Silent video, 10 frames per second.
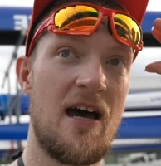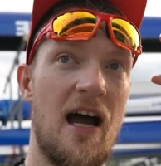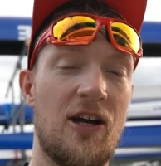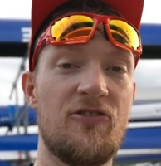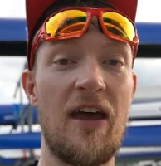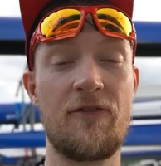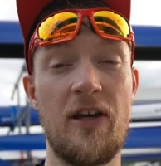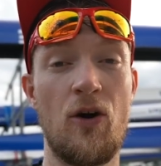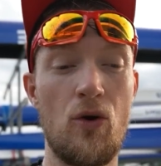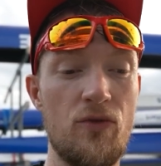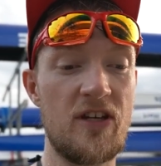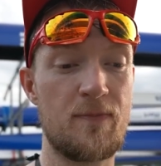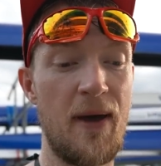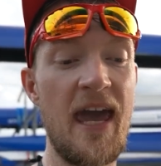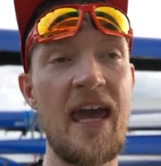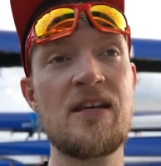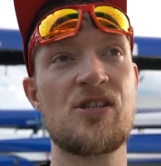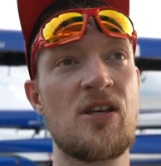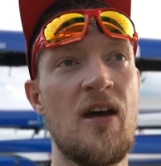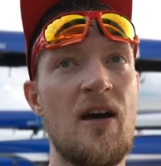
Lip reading: I could definitely hold this pace,